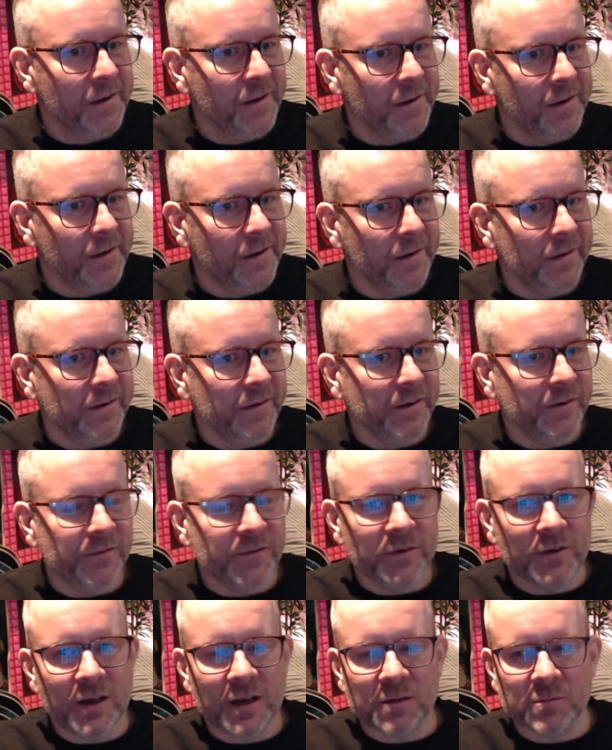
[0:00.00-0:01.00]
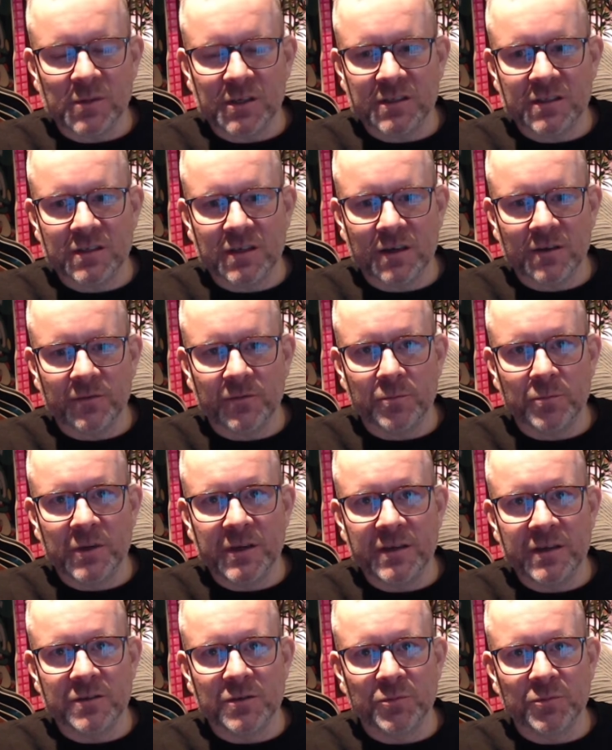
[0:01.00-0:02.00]
And if you like my stuff,
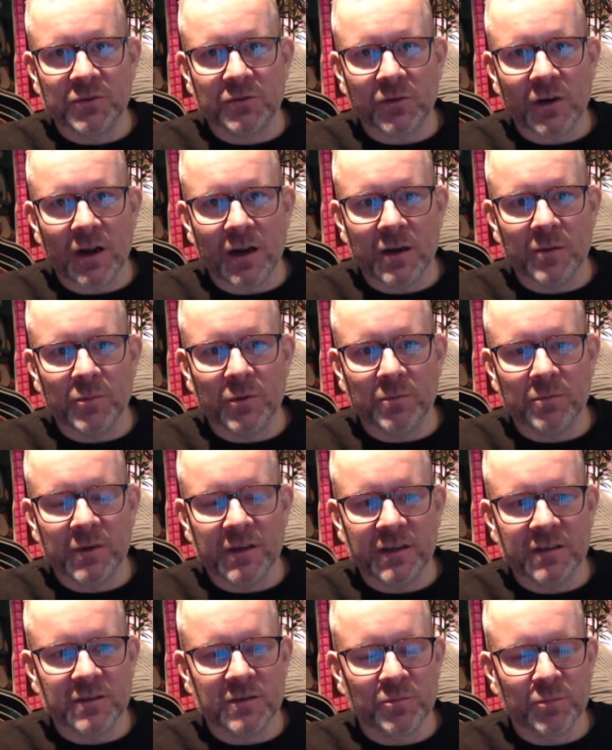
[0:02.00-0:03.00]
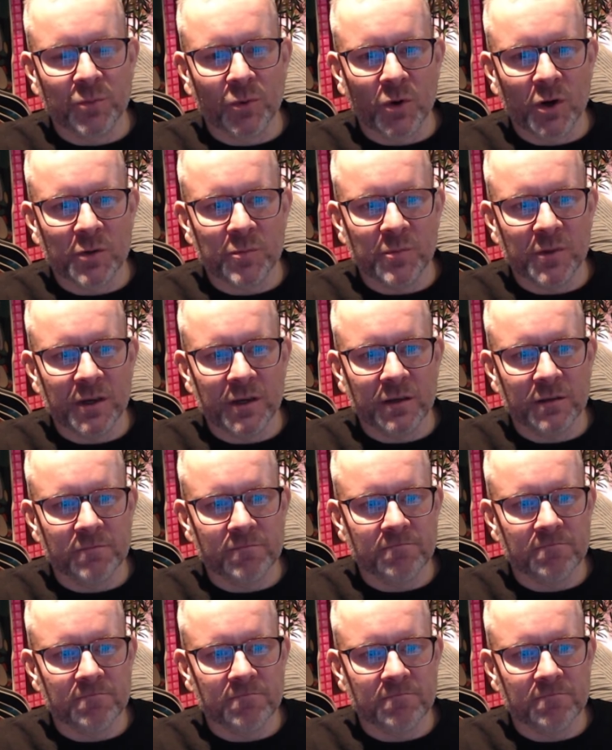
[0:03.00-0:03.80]
please subscribe, please support me.